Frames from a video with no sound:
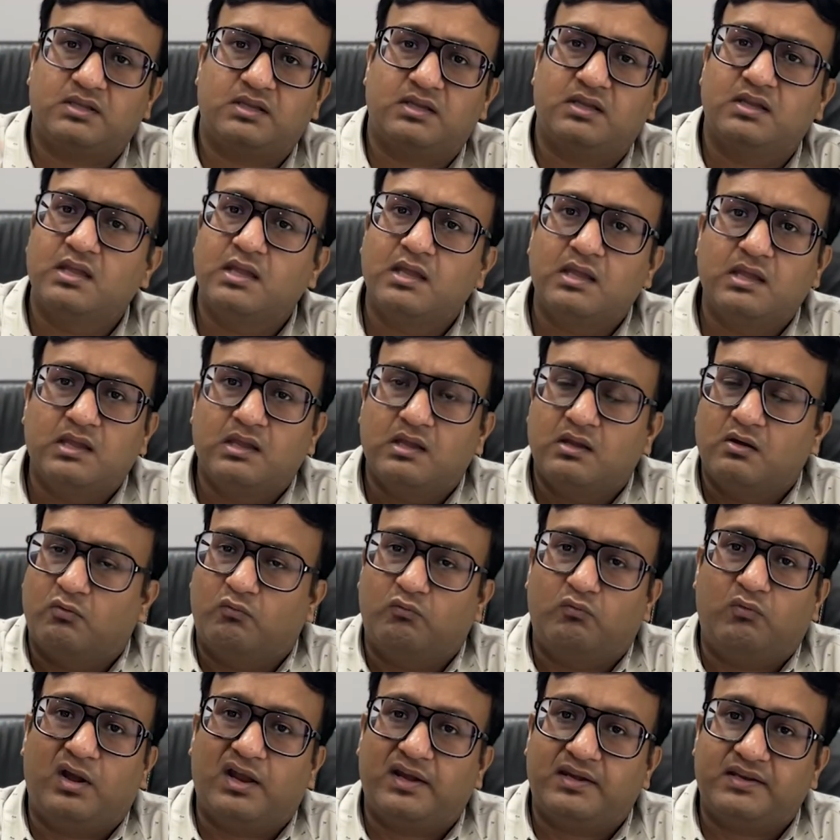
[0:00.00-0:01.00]
the
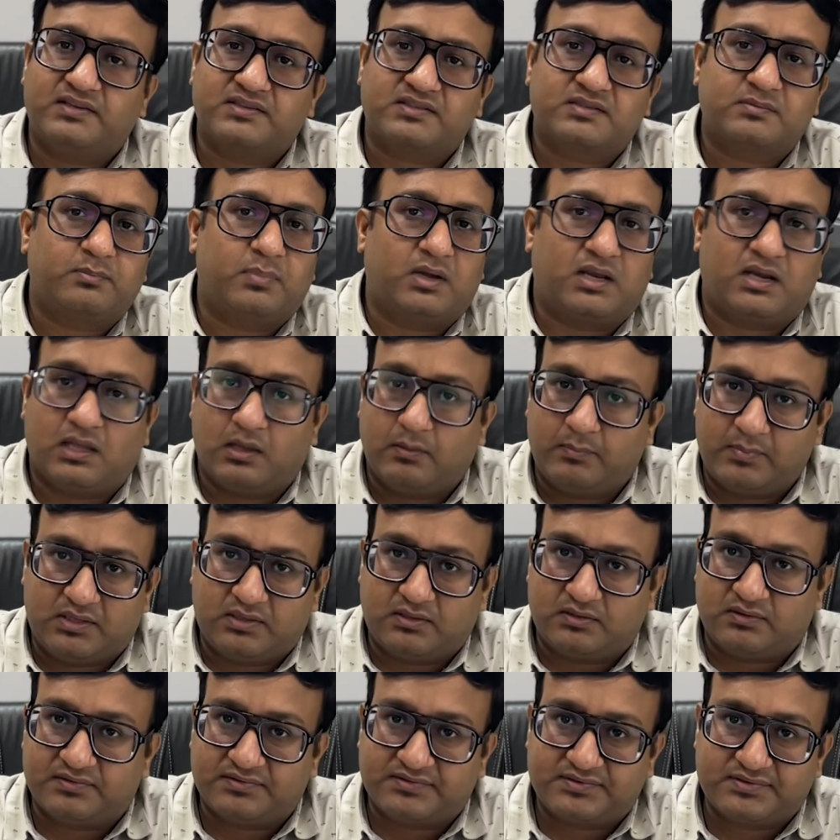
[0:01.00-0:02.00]
various
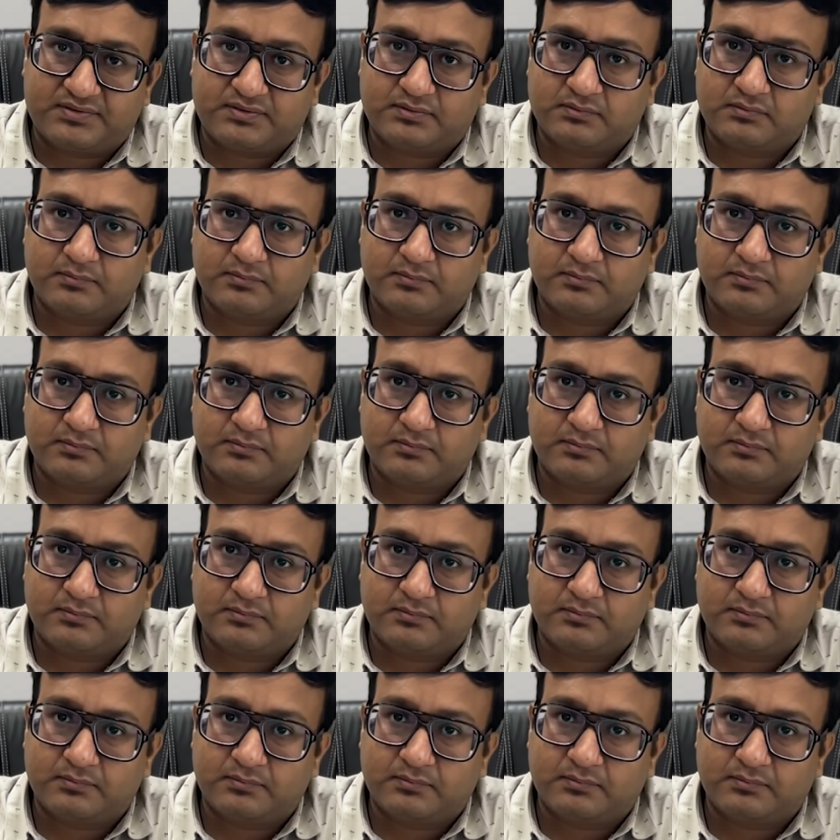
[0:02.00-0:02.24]
parameters